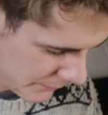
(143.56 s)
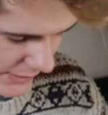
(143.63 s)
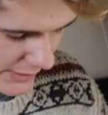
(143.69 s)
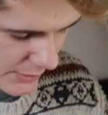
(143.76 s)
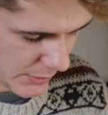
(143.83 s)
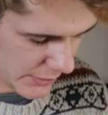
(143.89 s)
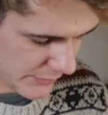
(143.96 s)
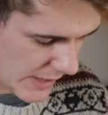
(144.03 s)
don't
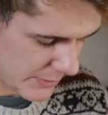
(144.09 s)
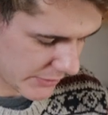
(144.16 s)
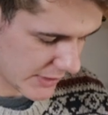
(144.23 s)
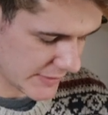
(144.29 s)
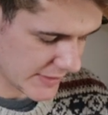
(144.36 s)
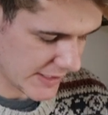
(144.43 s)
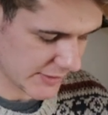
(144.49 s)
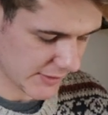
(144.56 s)
know what the wrap's
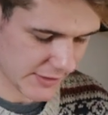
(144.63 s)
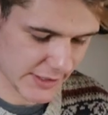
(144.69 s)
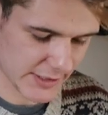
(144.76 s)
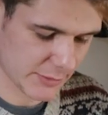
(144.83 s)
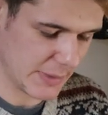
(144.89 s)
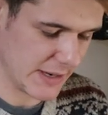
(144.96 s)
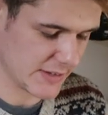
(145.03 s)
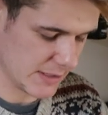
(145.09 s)
going to taste
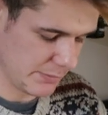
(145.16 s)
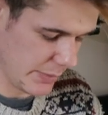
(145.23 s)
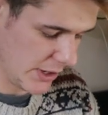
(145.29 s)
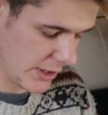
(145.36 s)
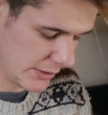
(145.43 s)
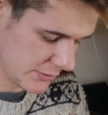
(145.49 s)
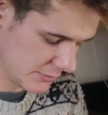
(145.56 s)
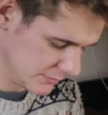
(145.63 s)
like. It's basically
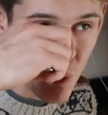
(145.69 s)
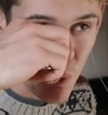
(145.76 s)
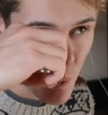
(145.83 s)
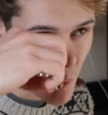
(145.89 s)
burnt.